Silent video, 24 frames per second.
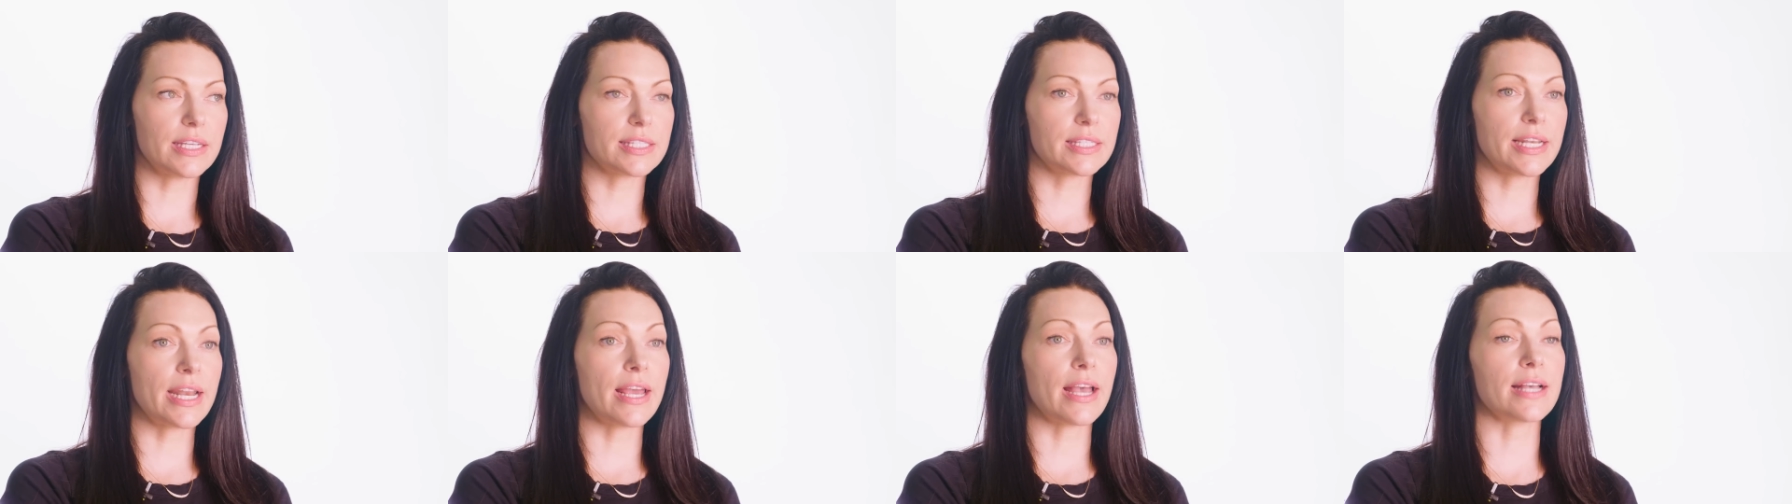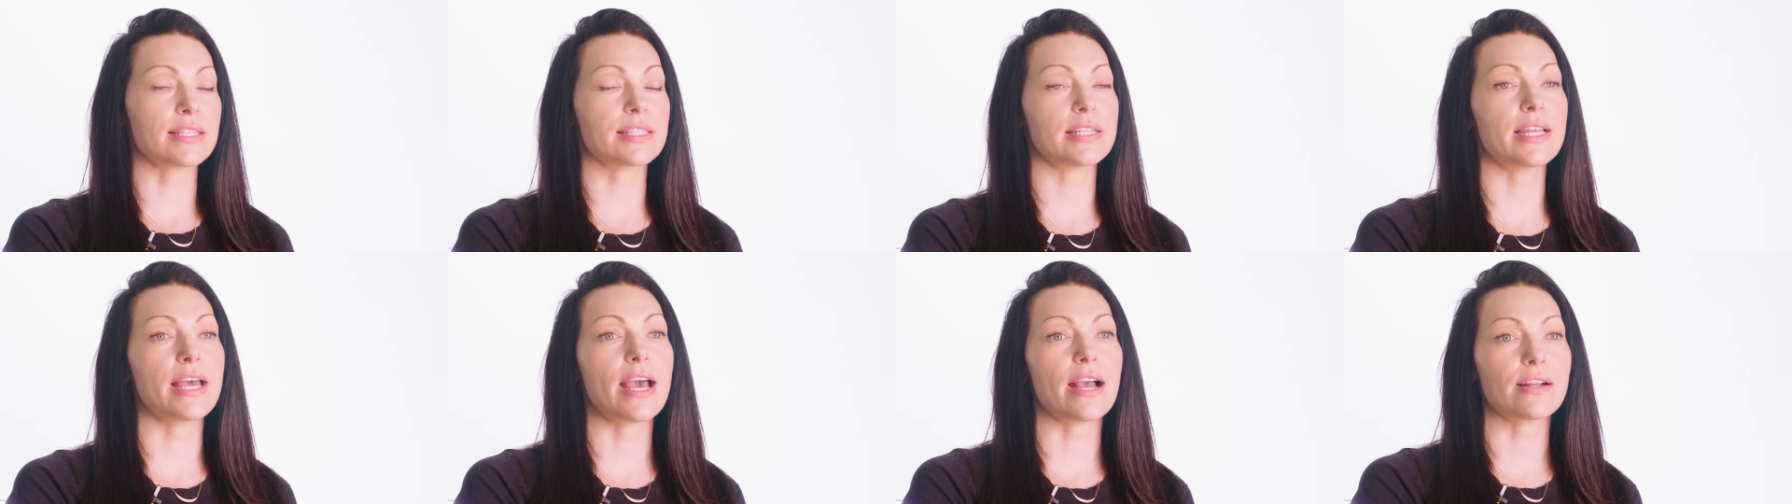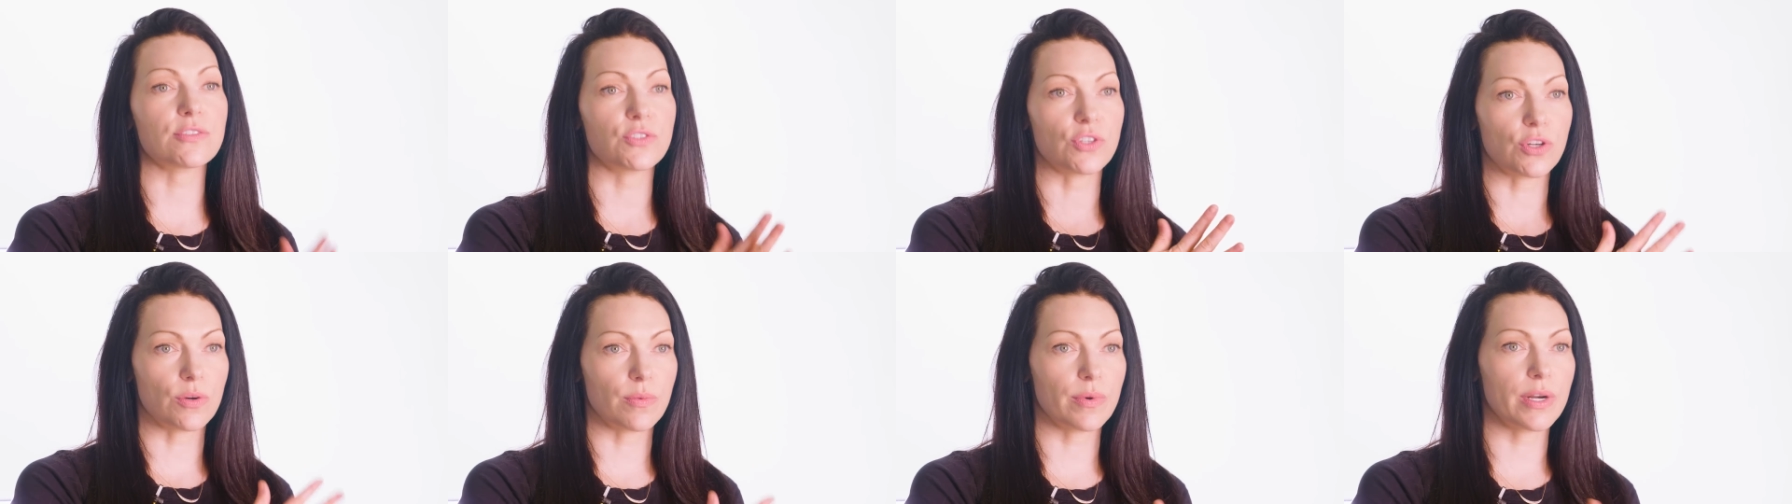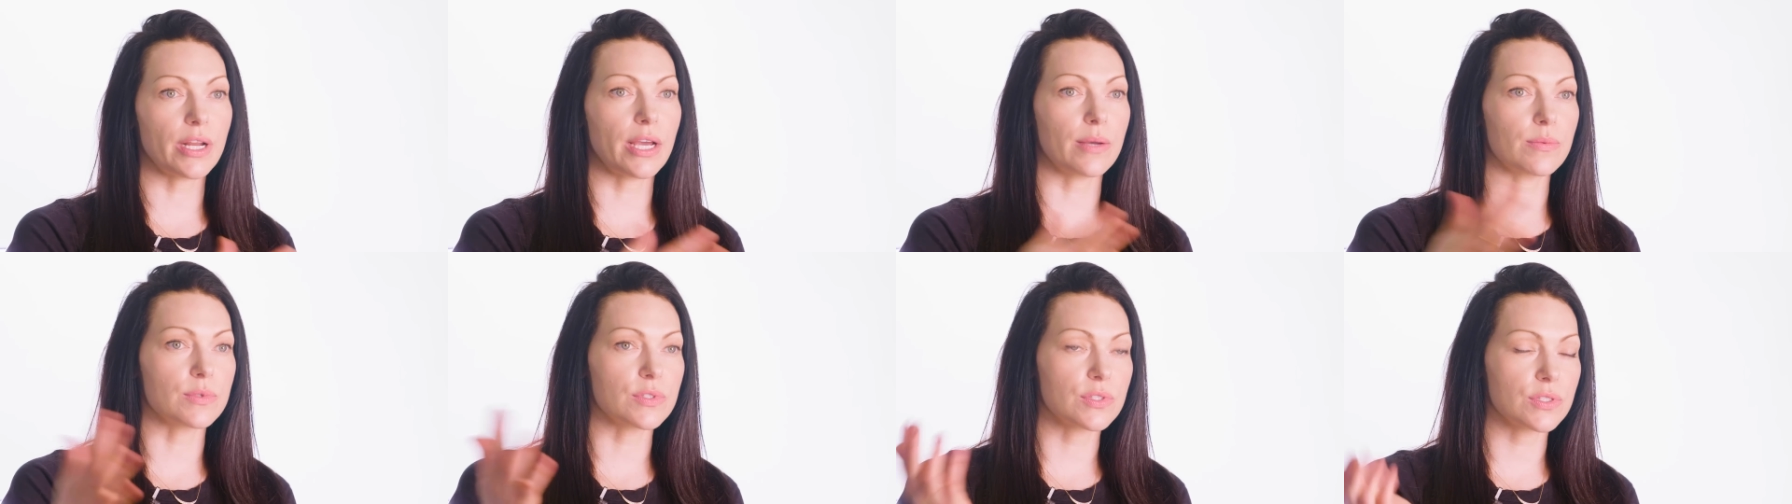as, an, as an actor
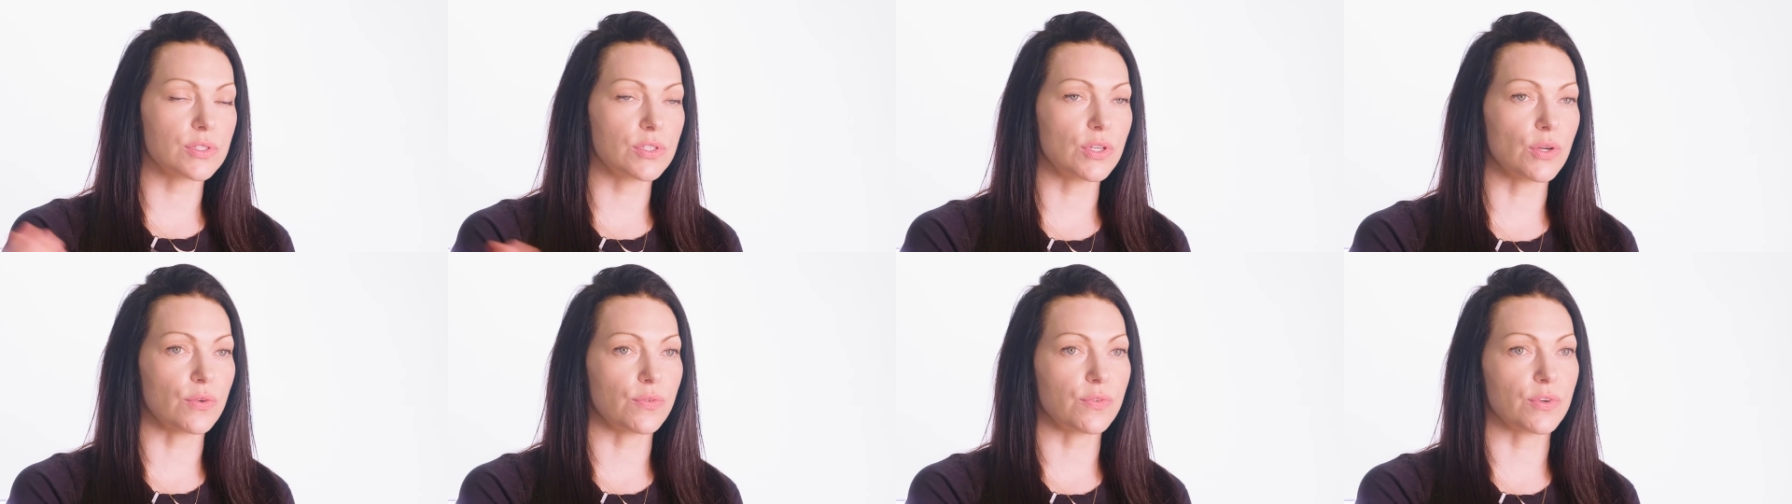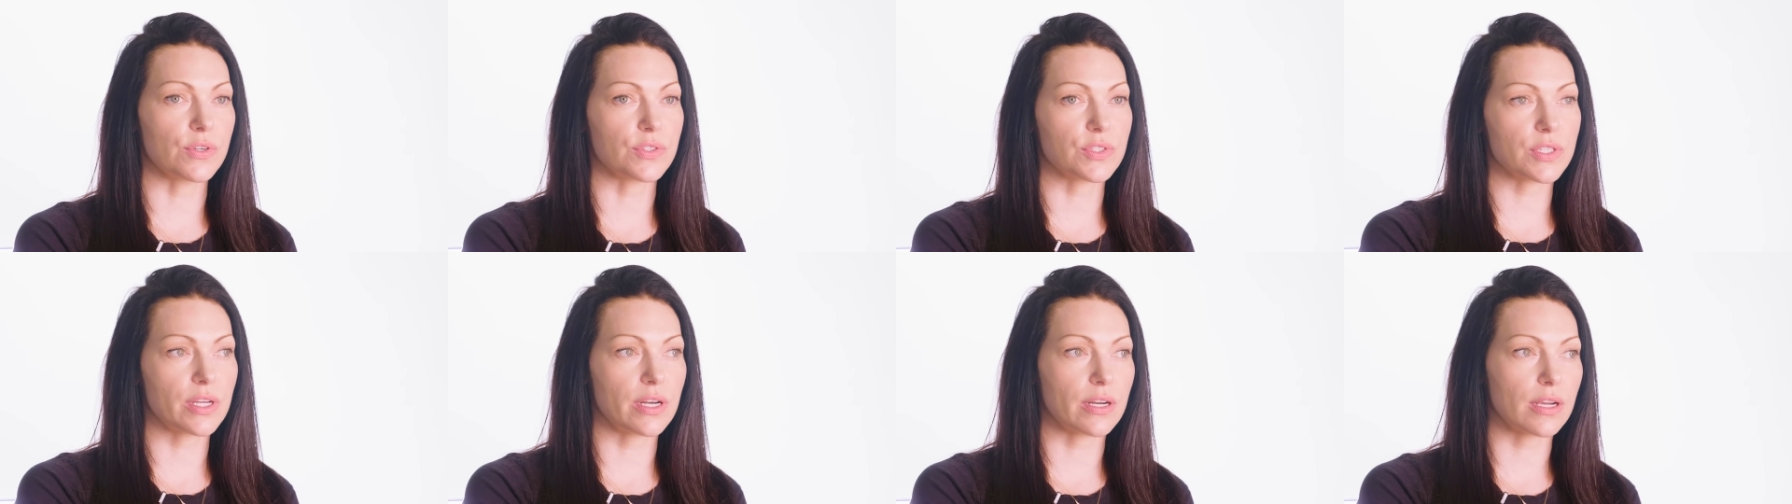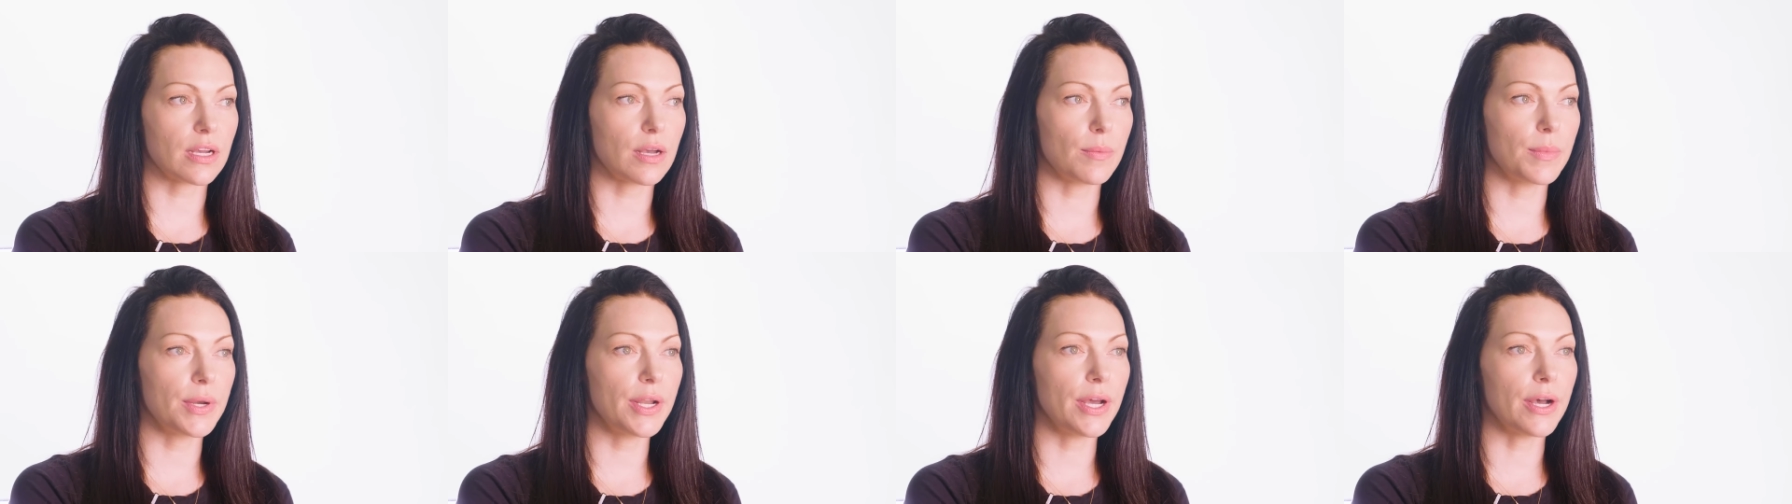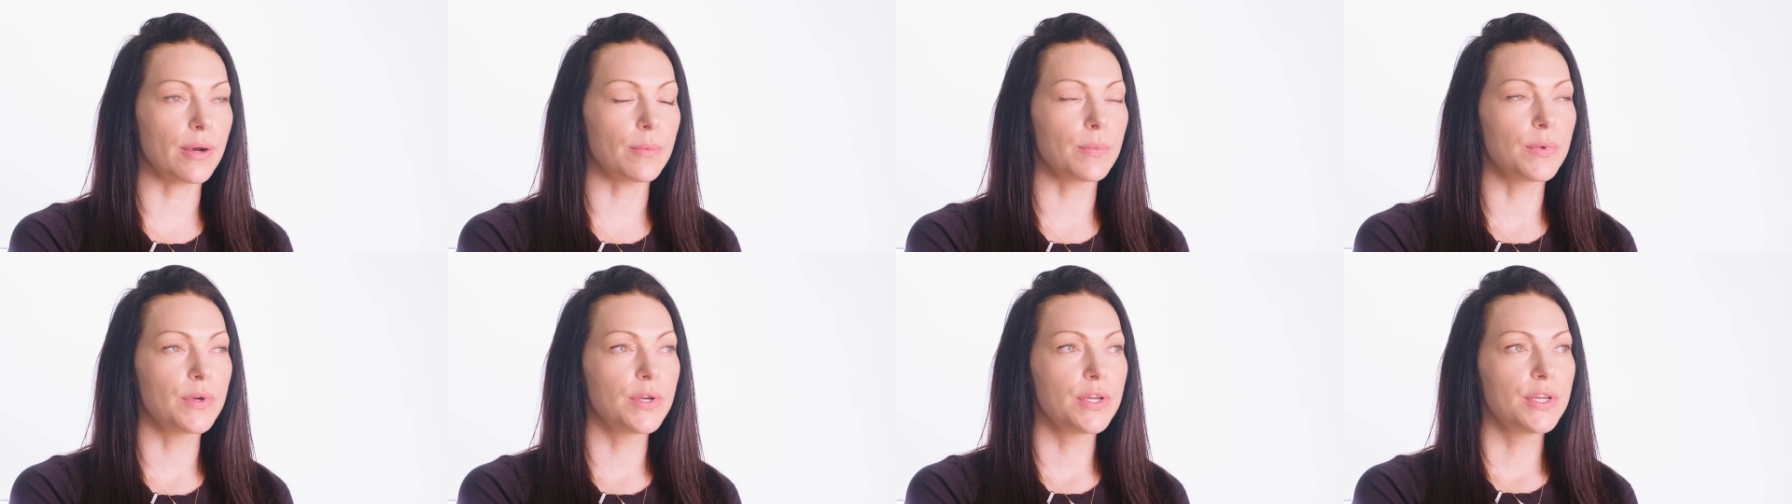when I was, you know, first kind of coming
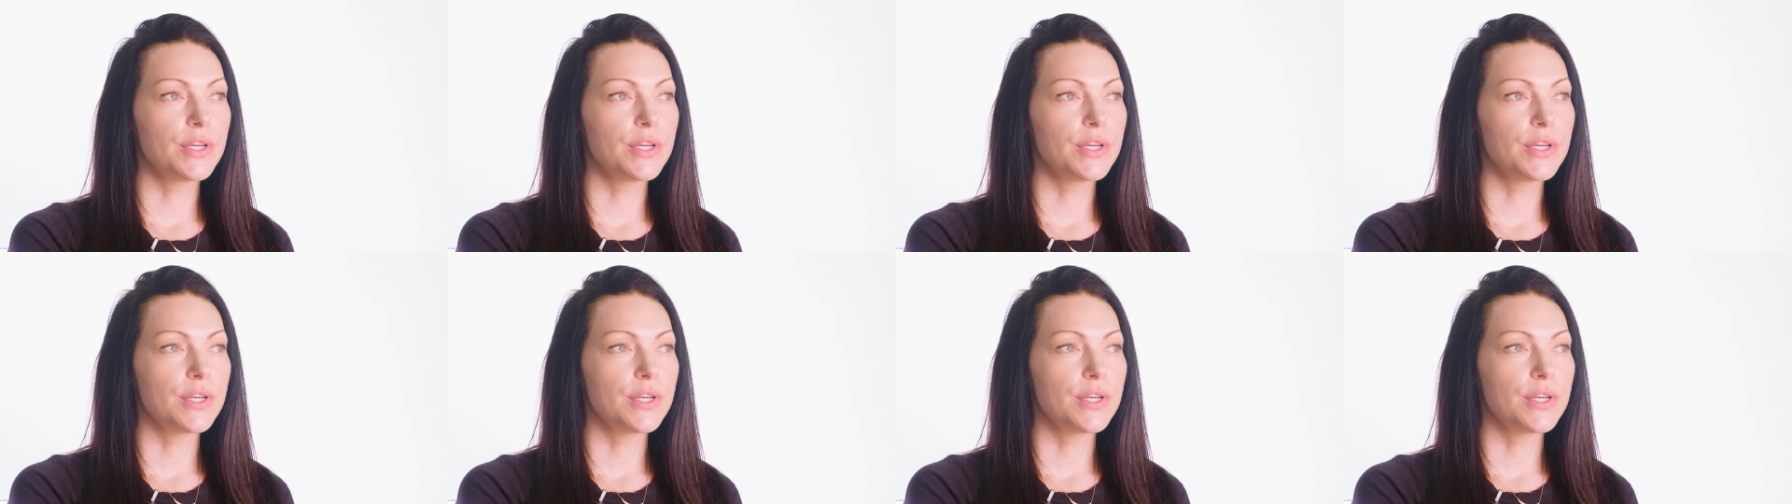up.